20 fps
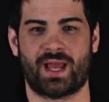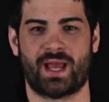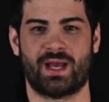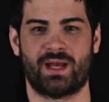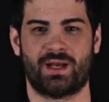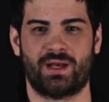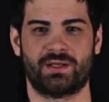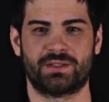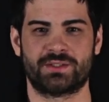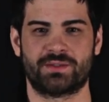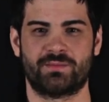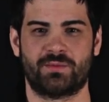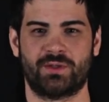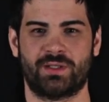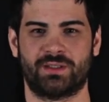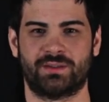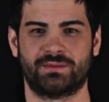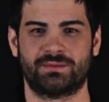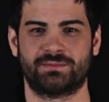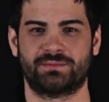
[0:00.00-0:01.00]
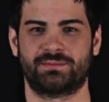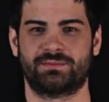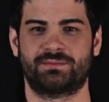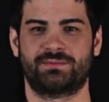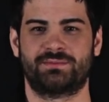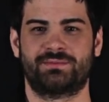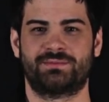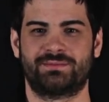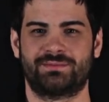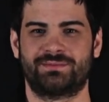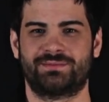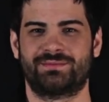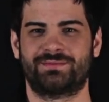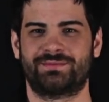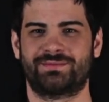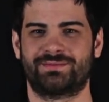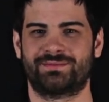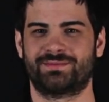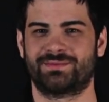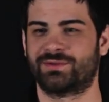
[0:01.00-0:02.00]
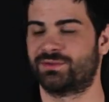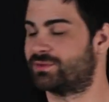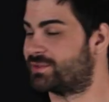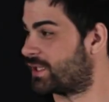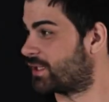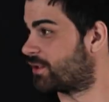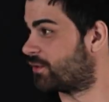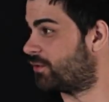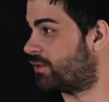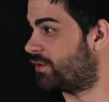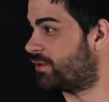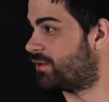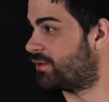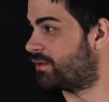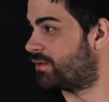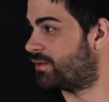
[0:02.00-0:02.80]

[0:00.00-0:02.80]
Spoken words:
at Hunter Moore. Is that cool?